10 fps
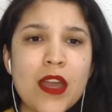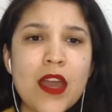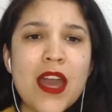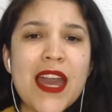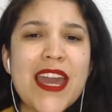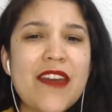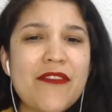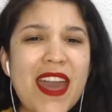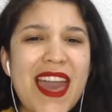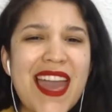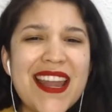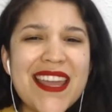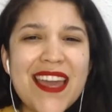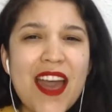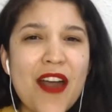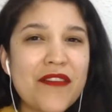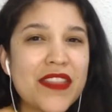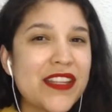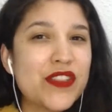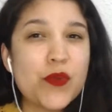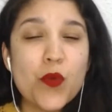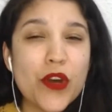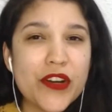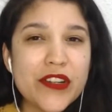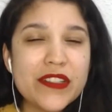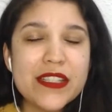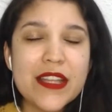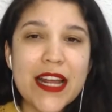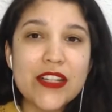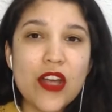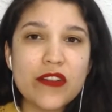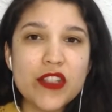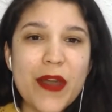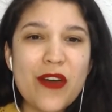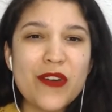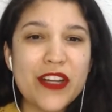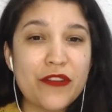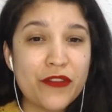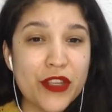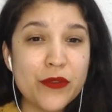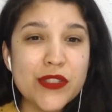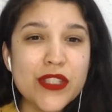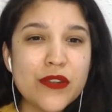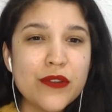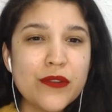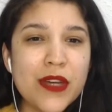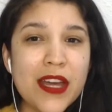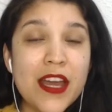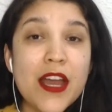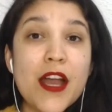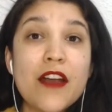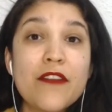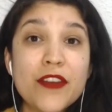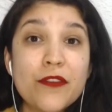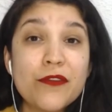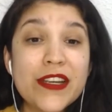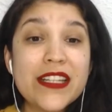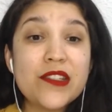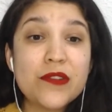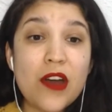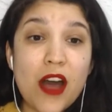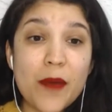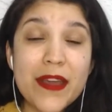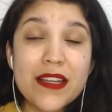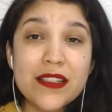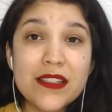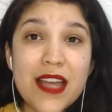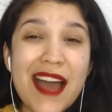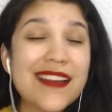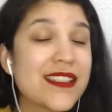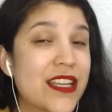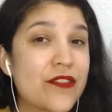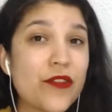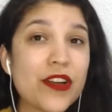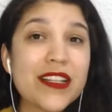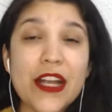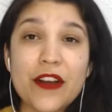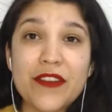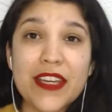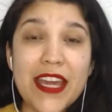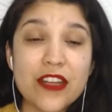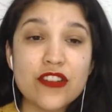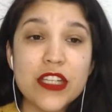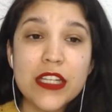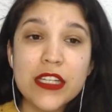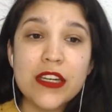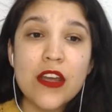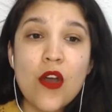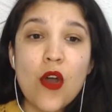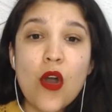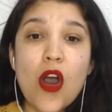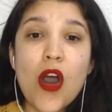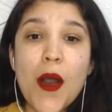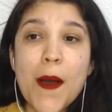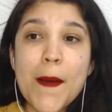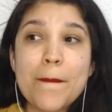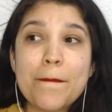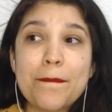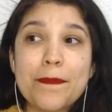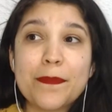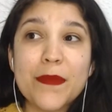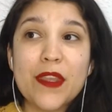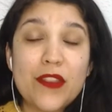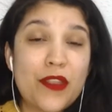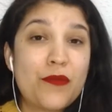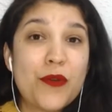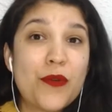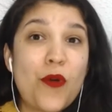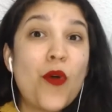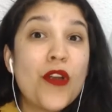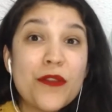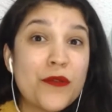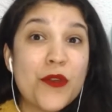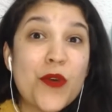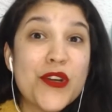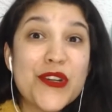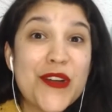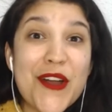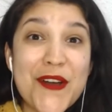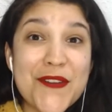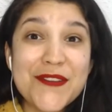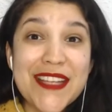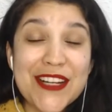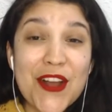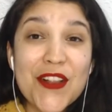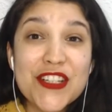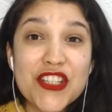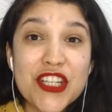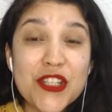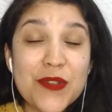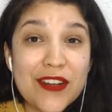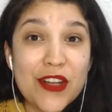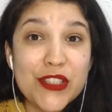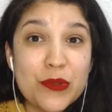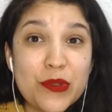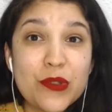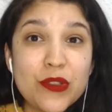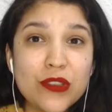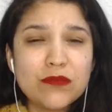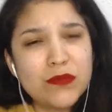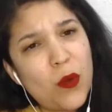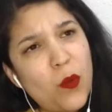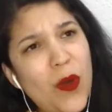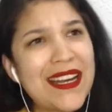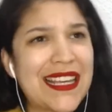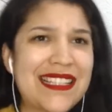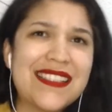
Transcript: if any of these words that I talked about confuse you, feel free to comment asking for clarification. Through the wonder of technology, you can also Google, what is a